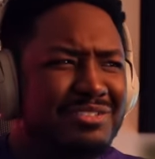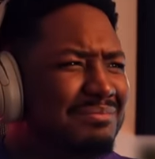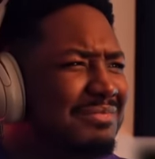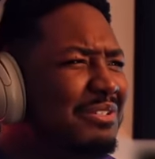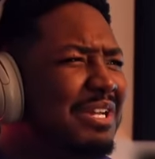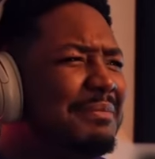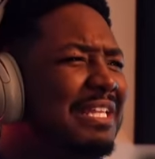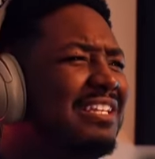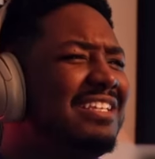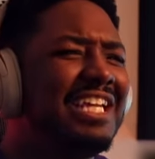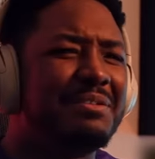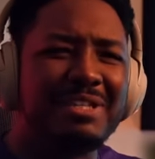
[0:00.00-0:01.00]
You ain't about to
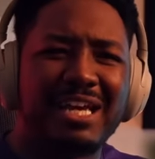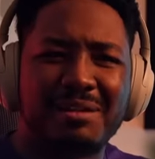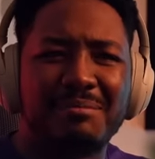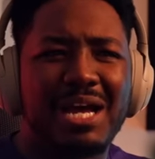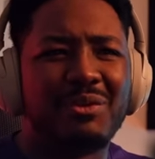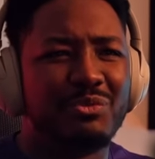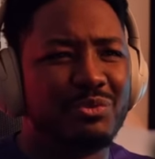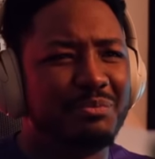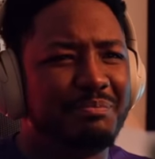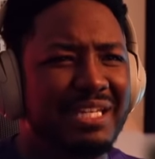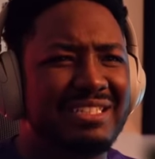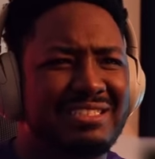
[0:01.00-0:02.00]
kick me out of my
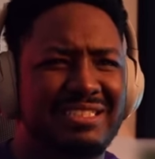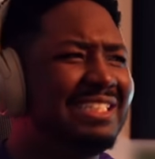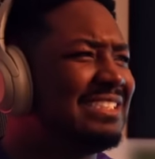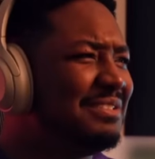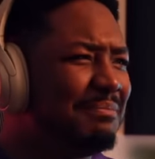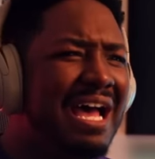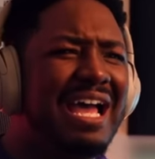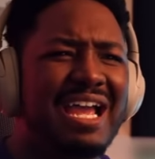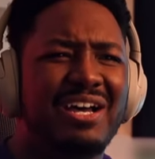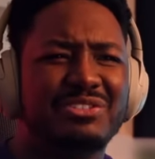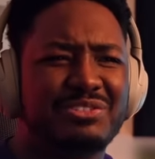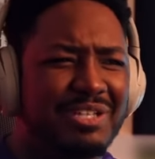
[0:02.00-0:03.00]
room. This is my
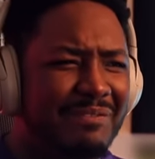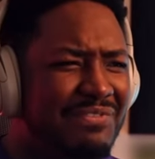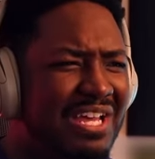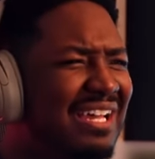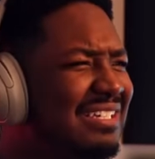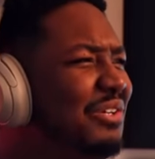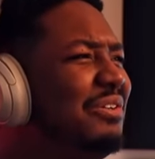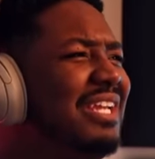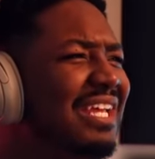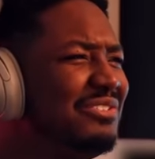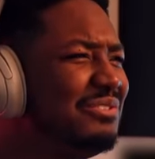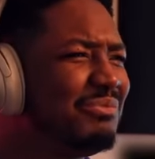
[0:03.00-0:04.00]
house. What the fuck? Who
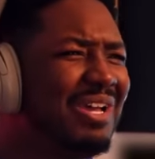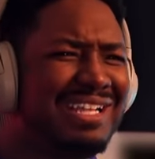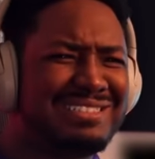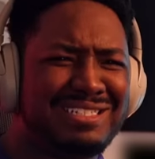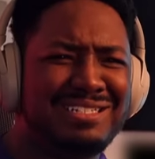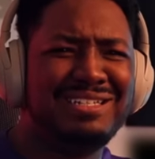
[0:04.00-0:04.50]
the hell? What?